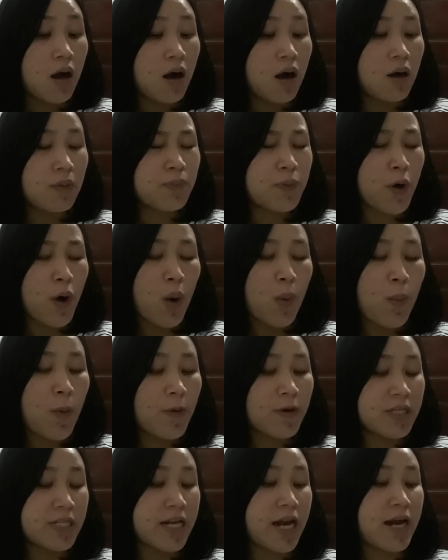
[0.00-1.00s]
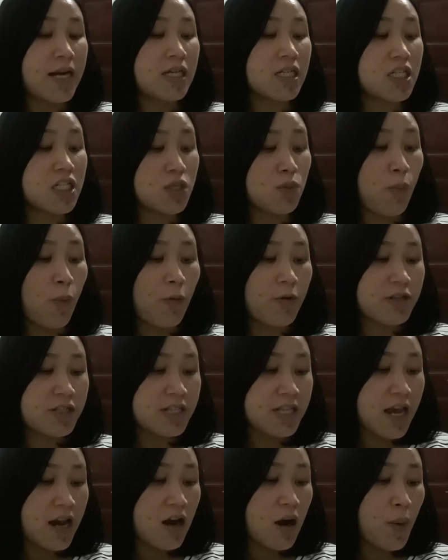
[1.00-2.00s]
Probably
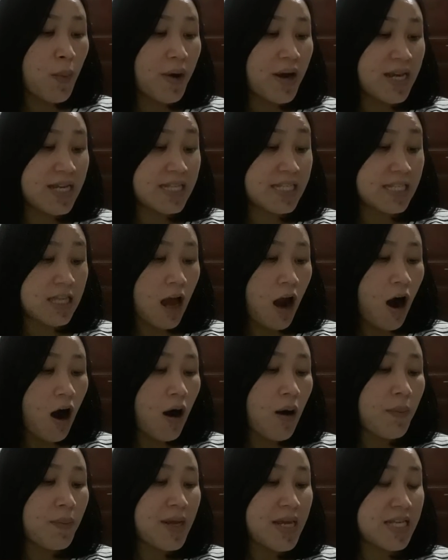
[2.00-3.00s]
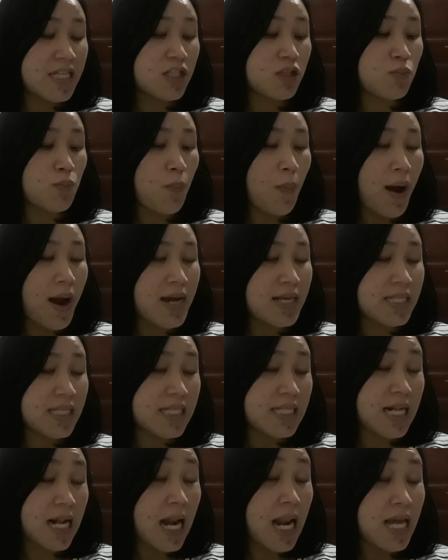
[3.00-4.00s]
80% of his time he
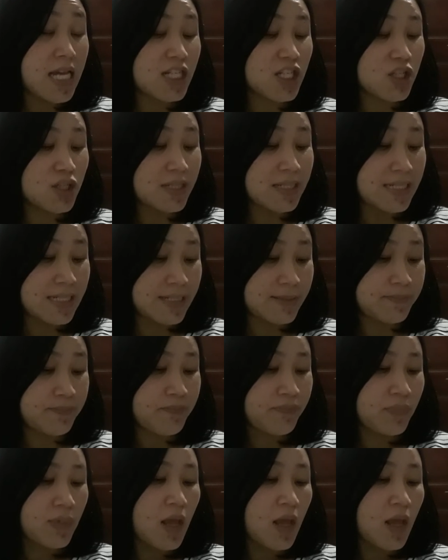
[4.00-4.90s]
spends listening.